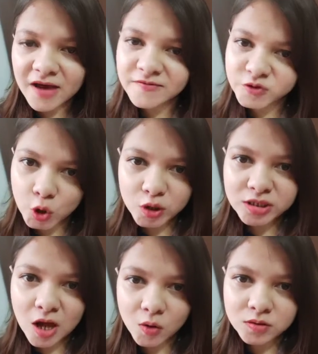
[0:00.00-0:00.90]
I have
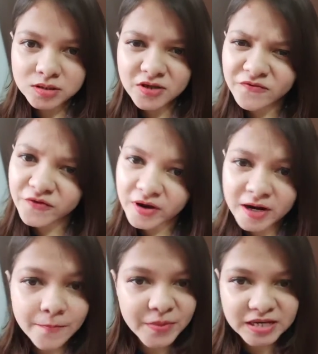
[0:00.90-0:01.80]
jot down some
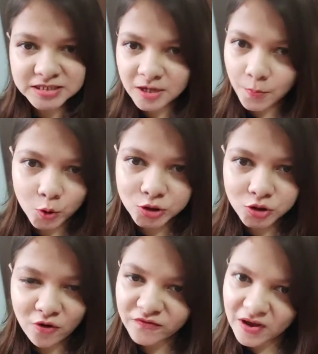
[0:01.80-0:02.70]
very basic
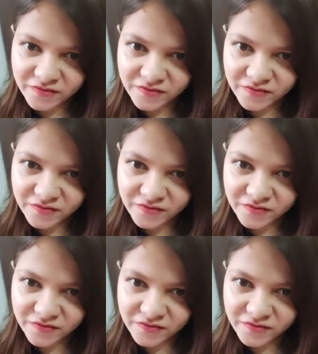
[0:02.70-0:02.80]
points of